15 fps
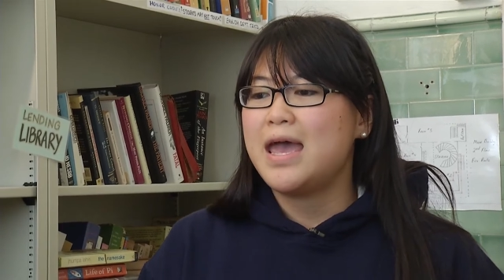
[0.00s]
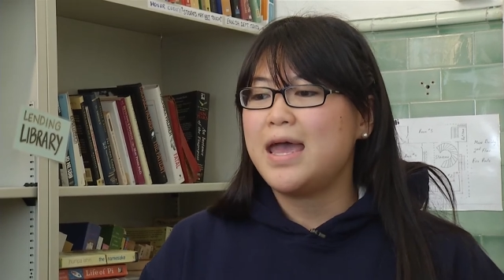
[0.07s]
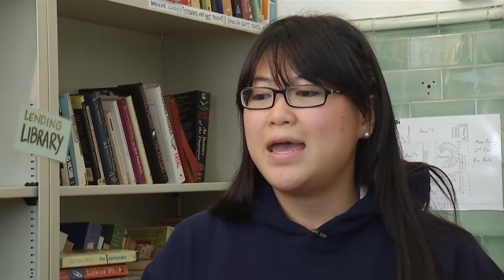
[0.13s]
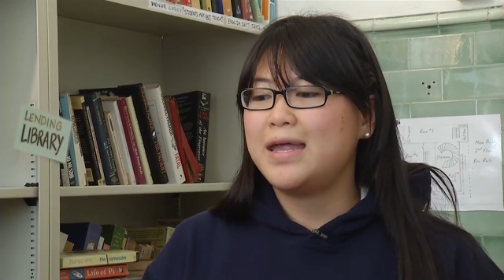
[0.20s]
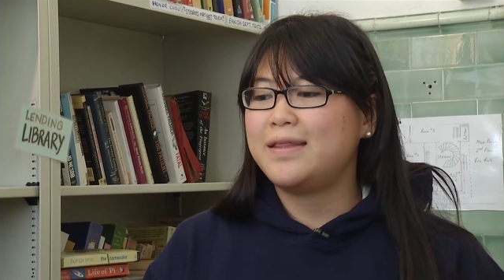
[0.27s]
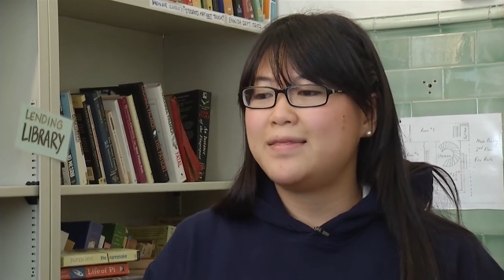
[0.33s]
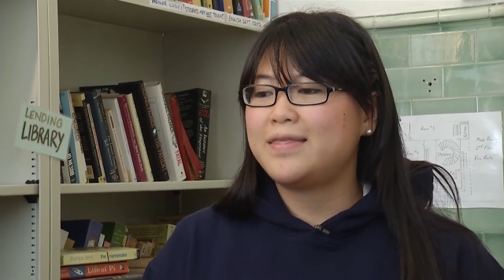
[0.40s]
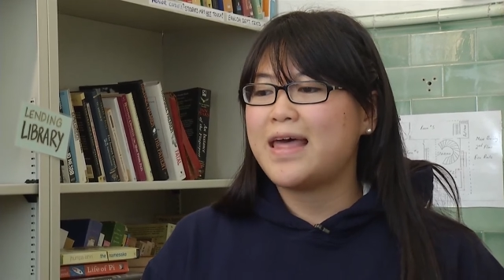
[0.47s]

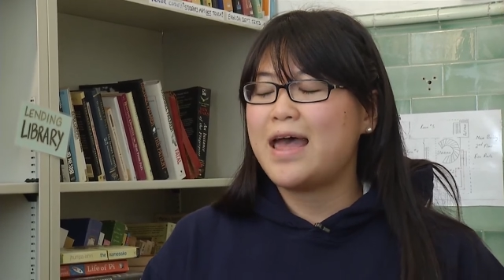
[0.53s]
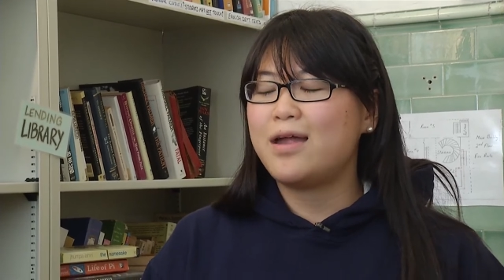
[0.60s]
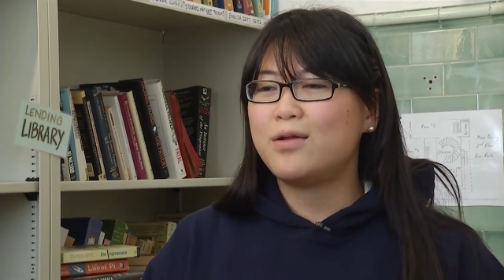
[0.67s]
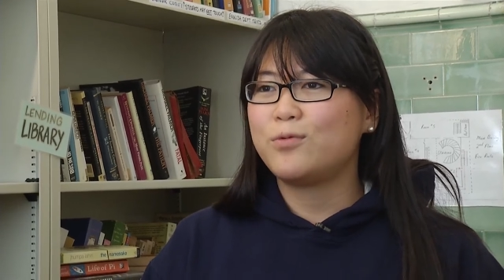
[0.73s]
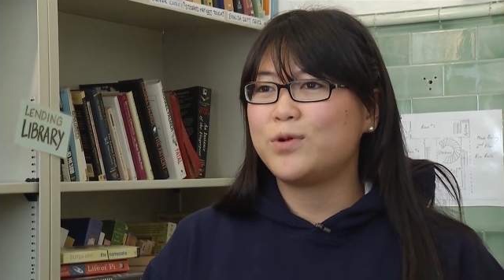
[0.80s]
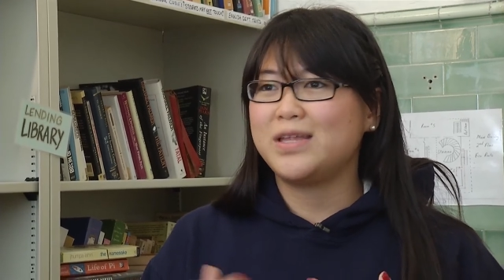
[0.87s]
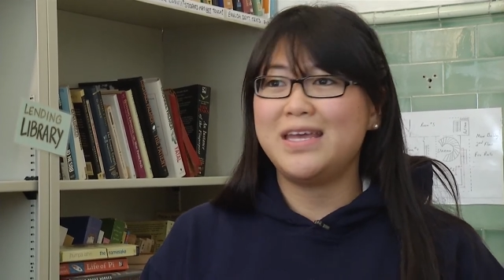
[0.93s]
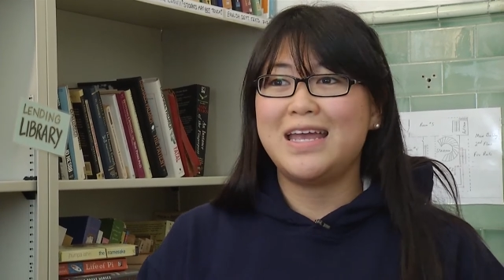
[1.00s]
and that
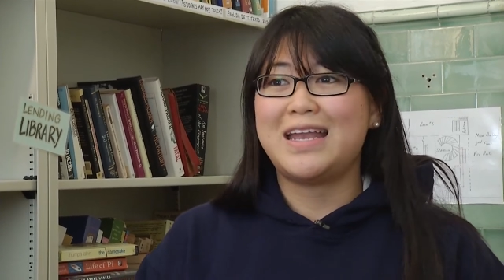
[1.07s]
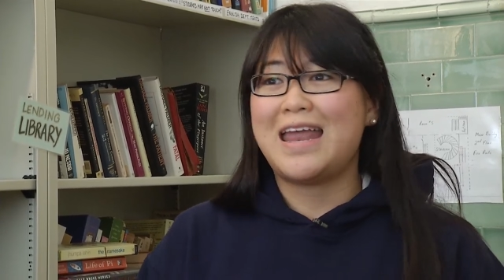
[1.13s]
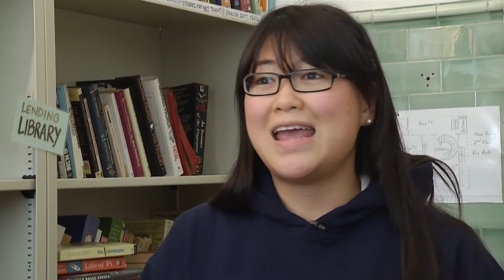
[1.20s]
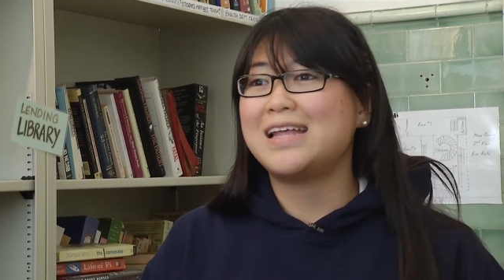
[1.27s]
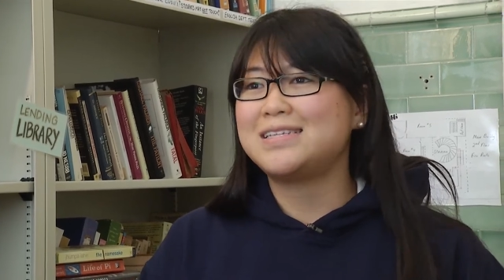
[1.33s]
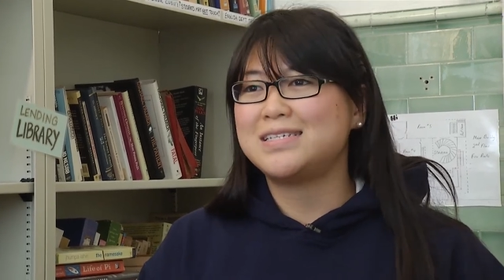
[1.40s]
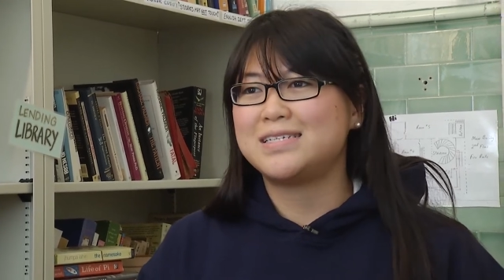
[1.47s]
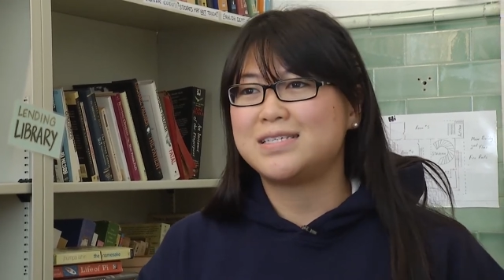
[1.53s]
really
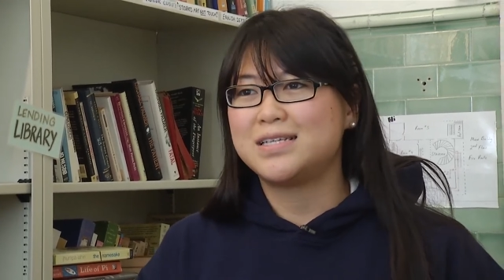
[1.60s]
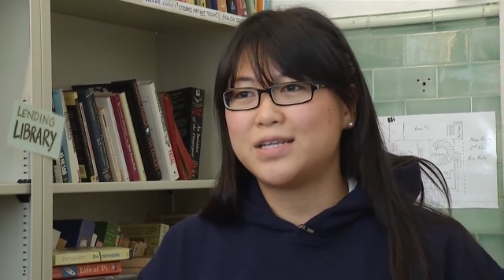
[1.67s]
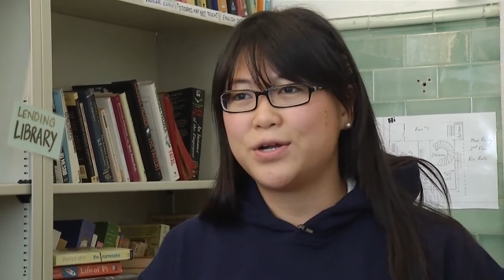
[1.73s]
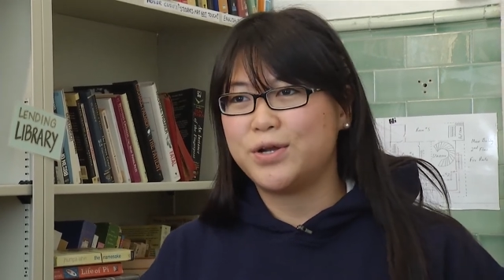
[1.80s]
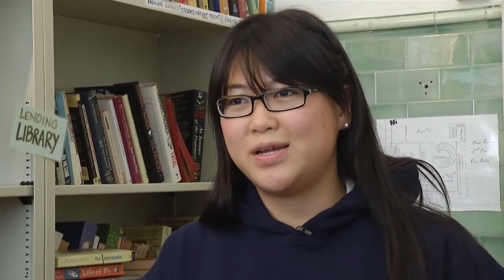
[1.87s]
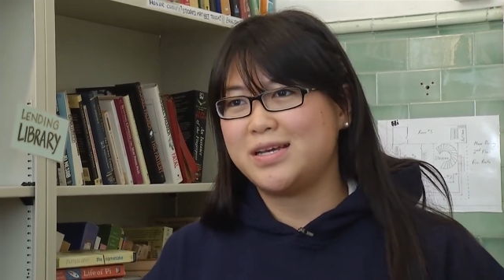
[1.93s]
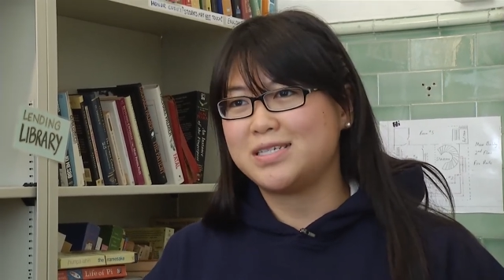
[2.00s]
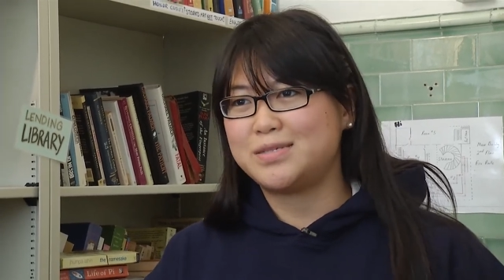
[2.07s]
enhances the
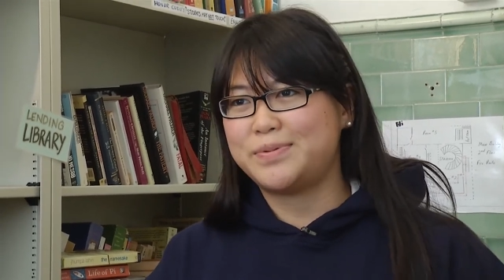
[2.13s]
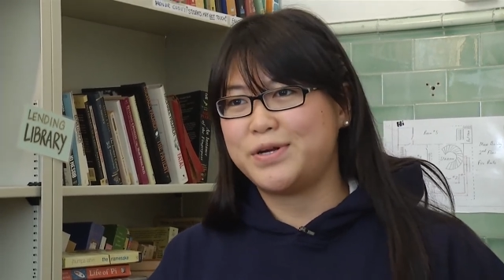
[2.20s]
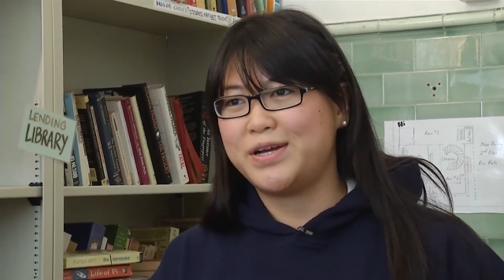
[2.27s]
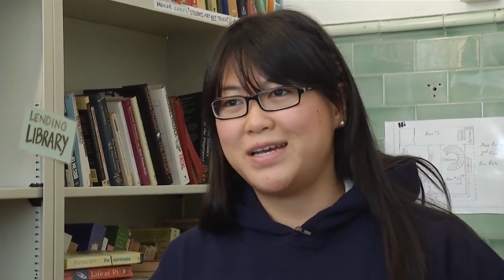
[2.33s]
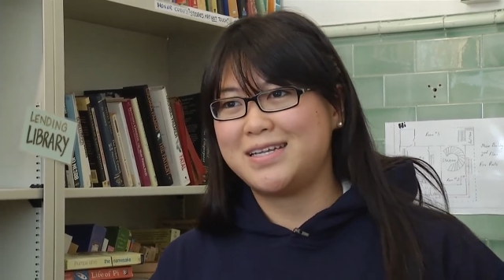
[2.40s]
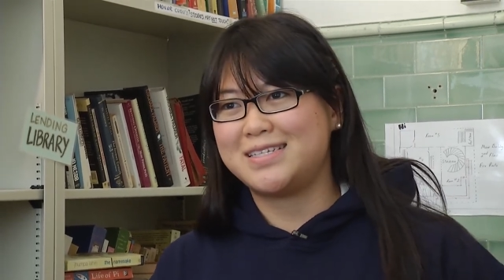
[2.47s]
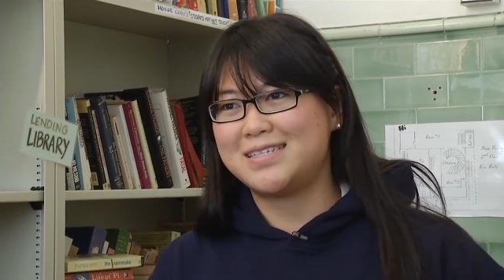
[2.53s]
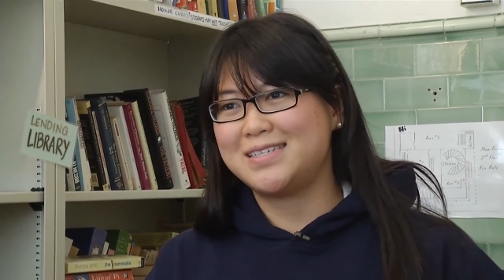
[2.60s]
learning
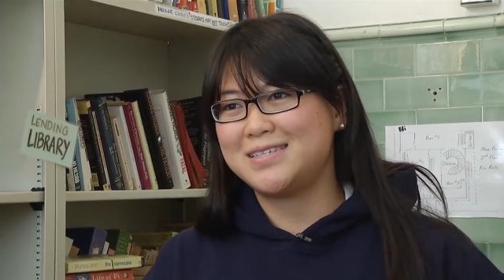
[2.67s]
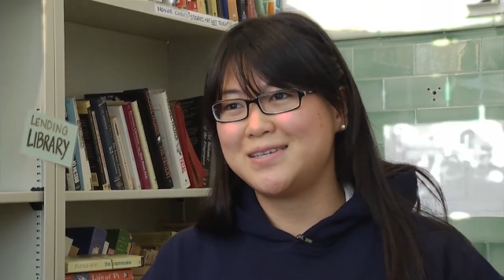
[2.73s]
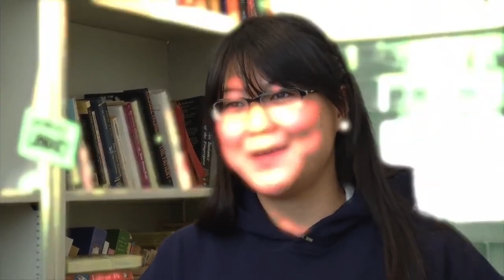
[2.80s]
experience.